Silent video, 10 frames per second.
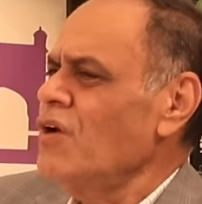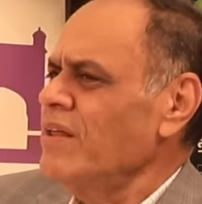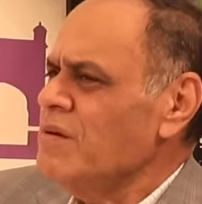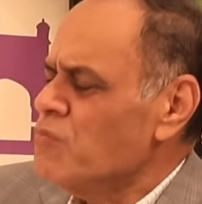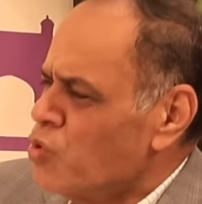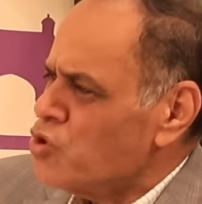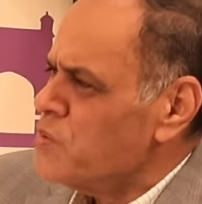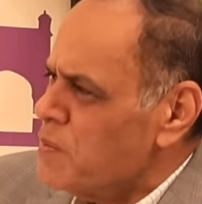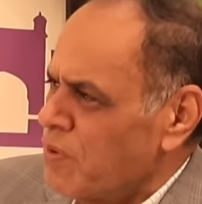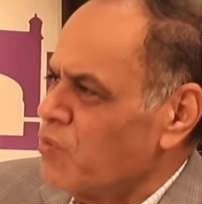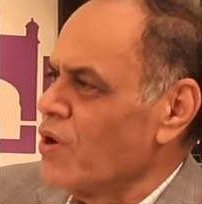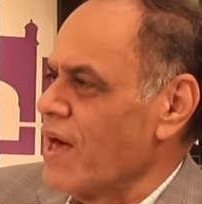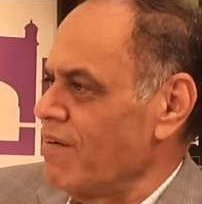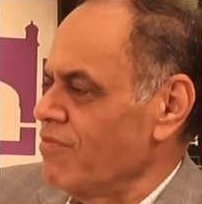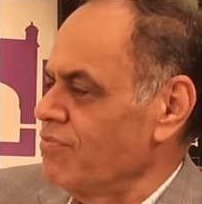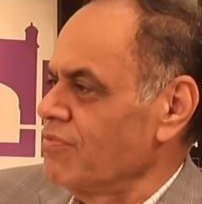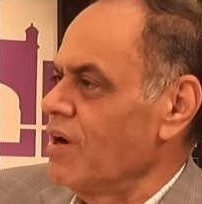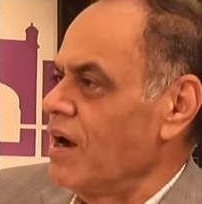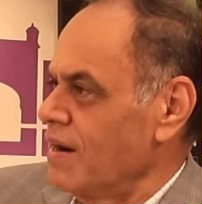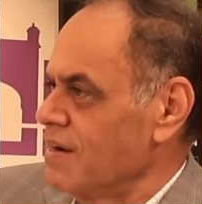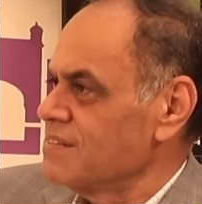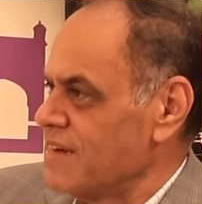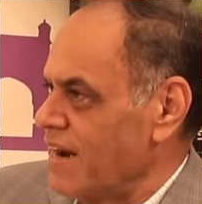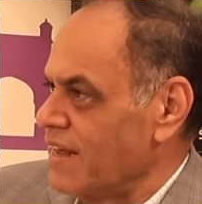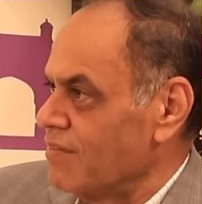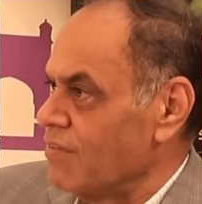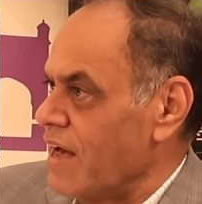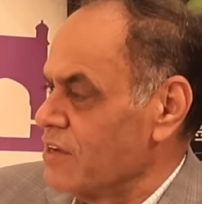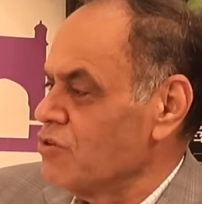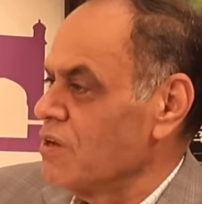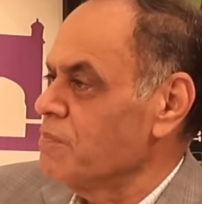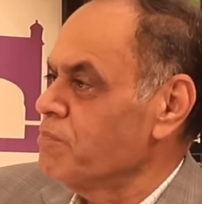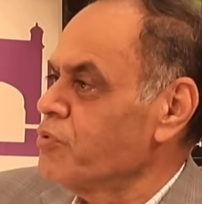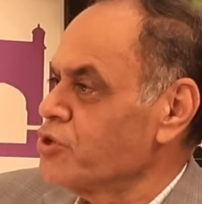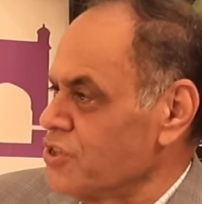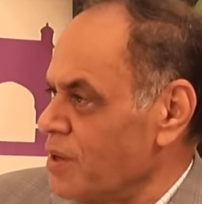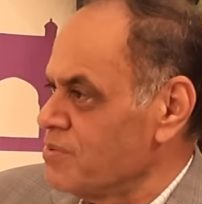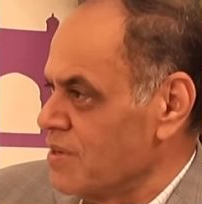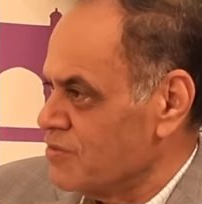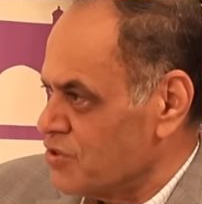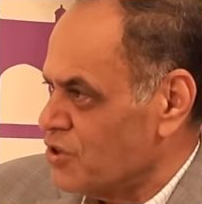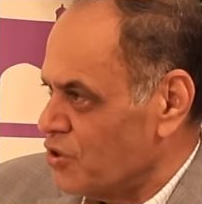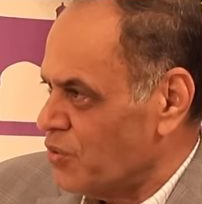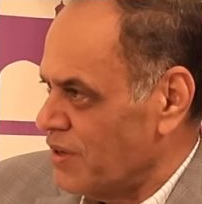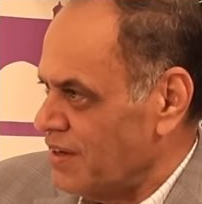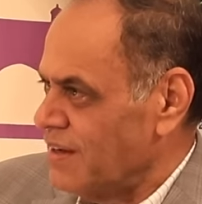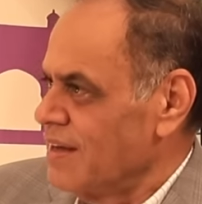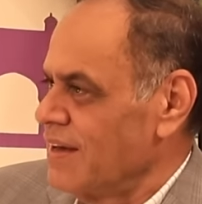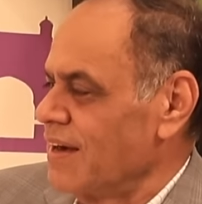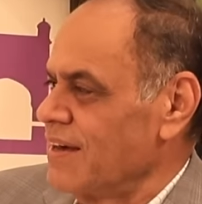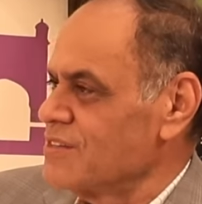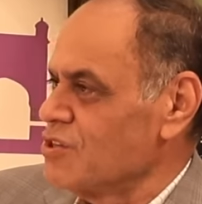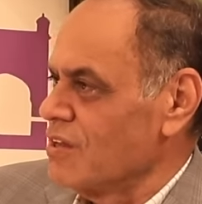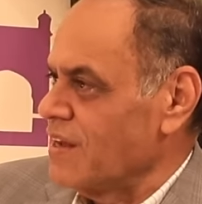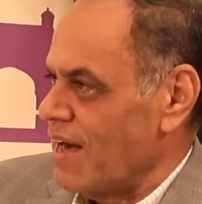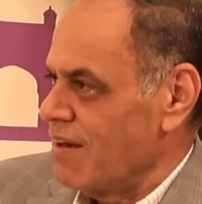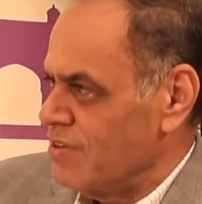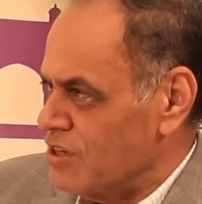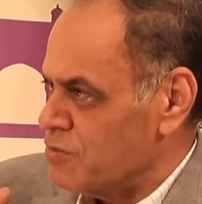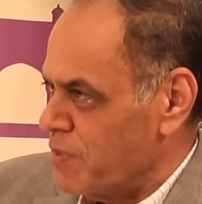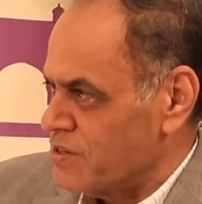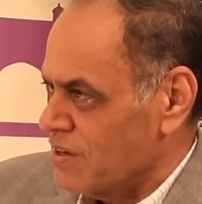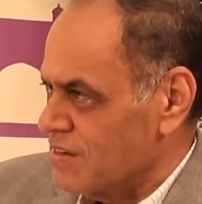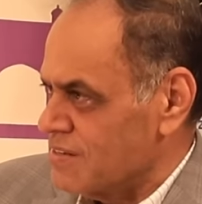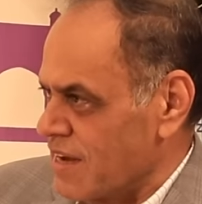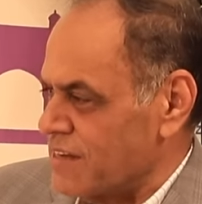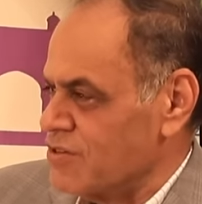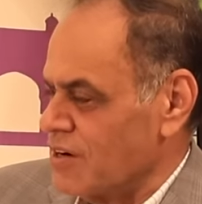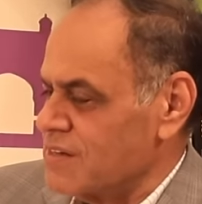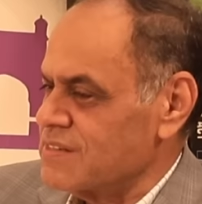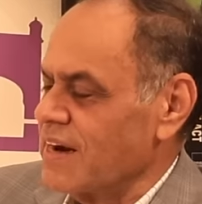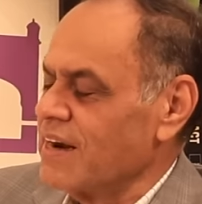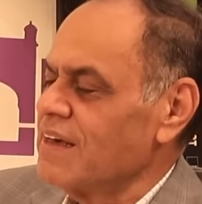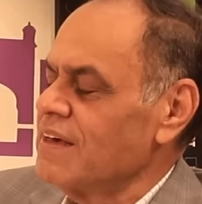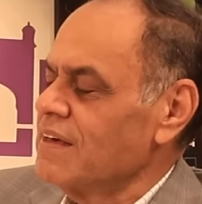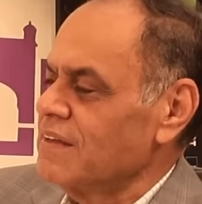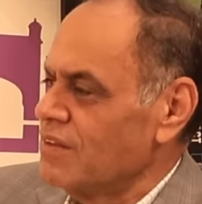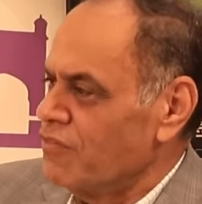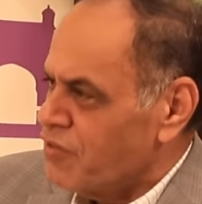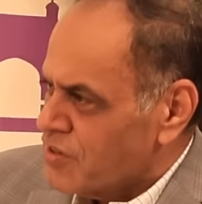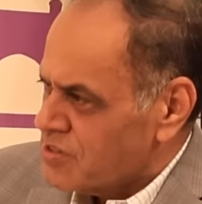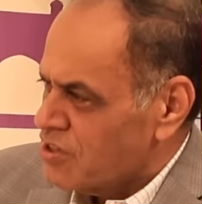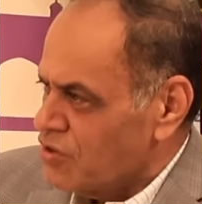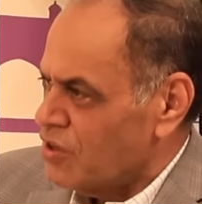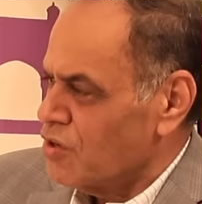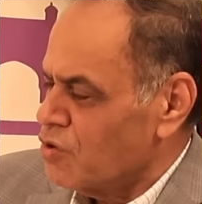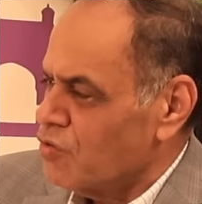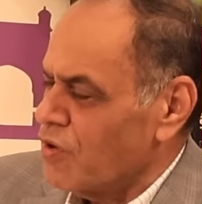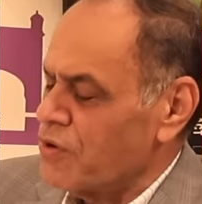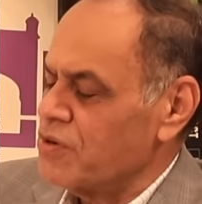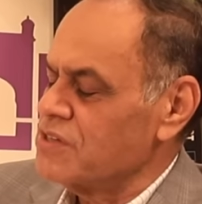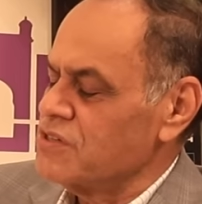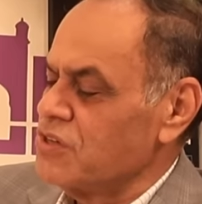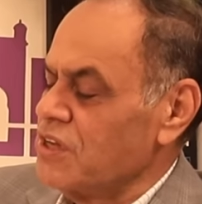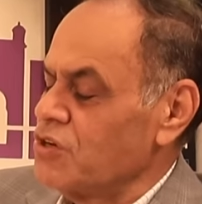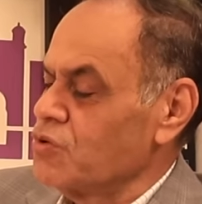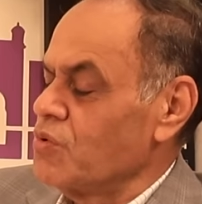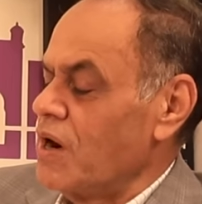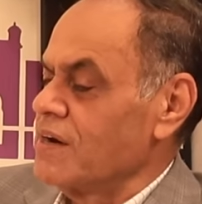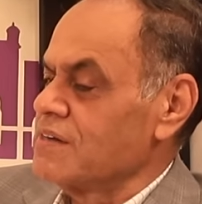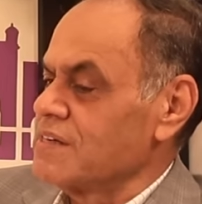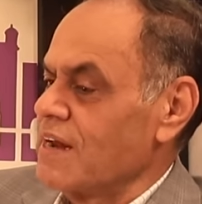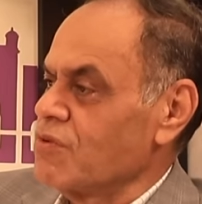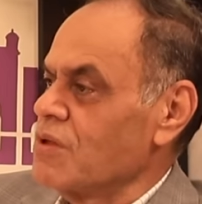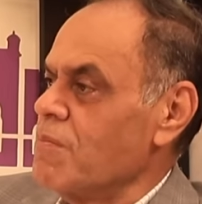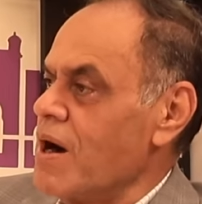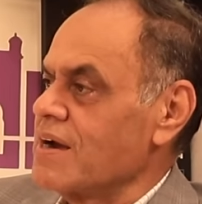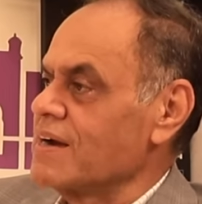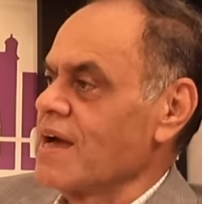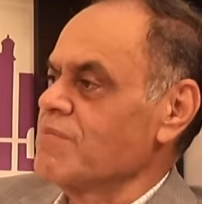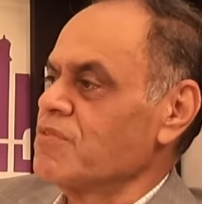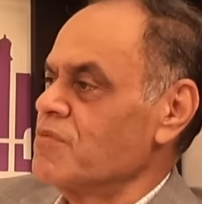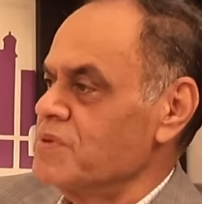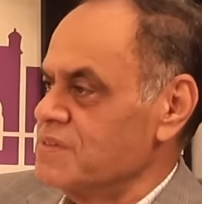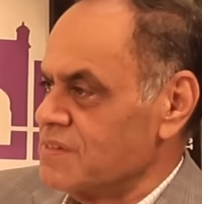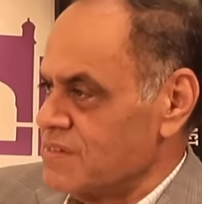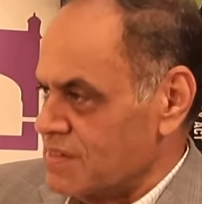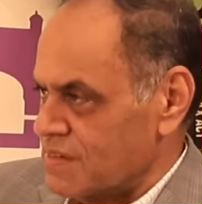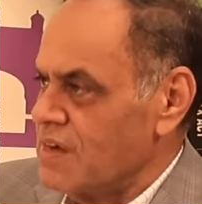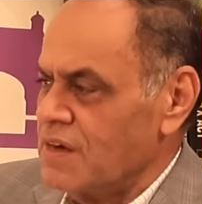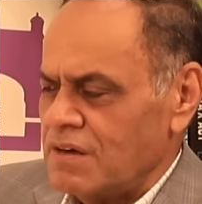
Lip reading: You know, I think most people would have understanding if they actually push themselves to do it. It's not that I have any special insights or understanding. The first thing you need to do, Varun, is you need to understand what the market cap of a business is.